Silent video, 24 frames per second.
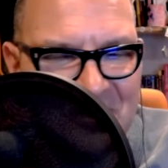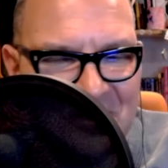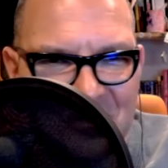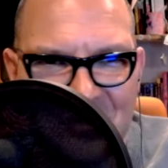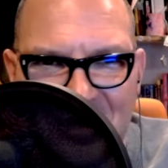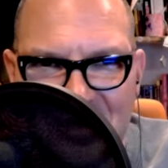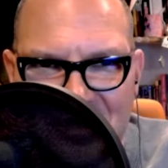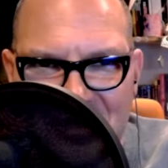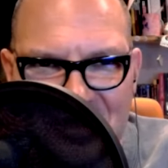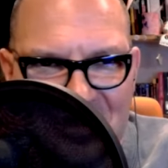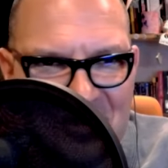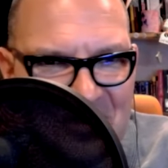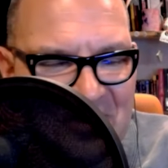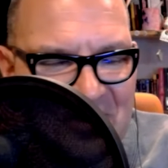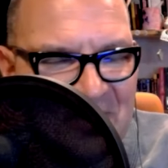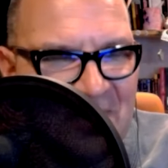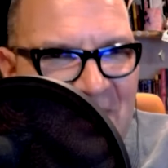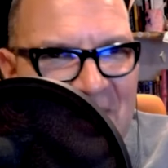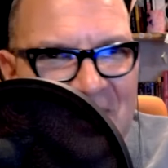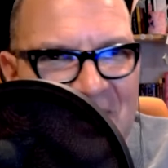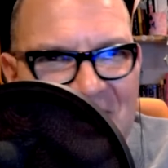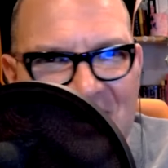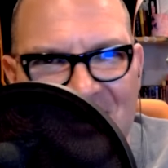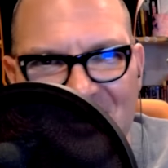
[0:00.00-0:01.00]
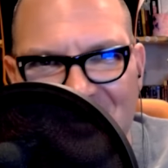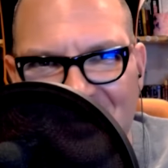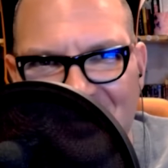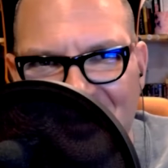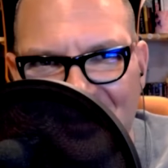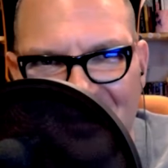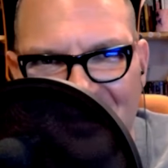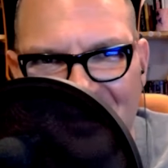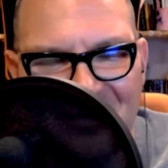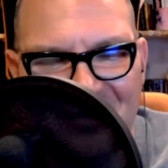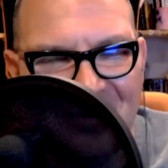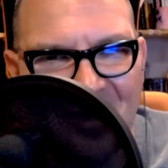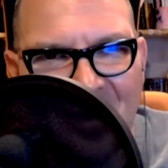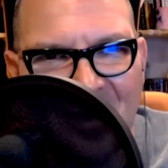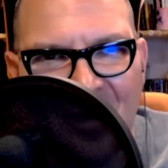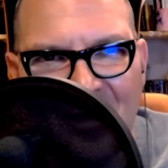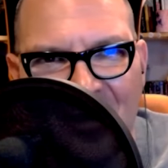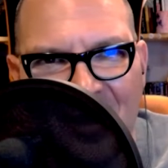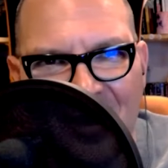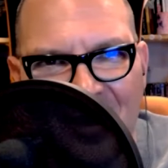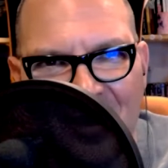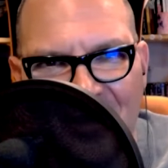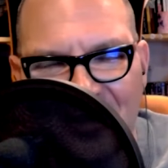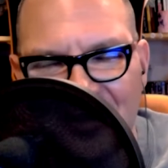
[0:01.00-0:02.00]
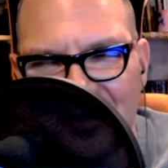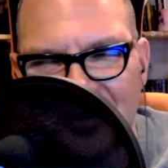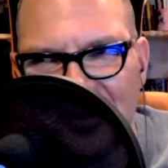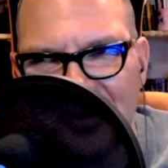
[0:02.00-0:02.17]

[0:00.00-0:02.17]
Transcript: trusted third parties and all that other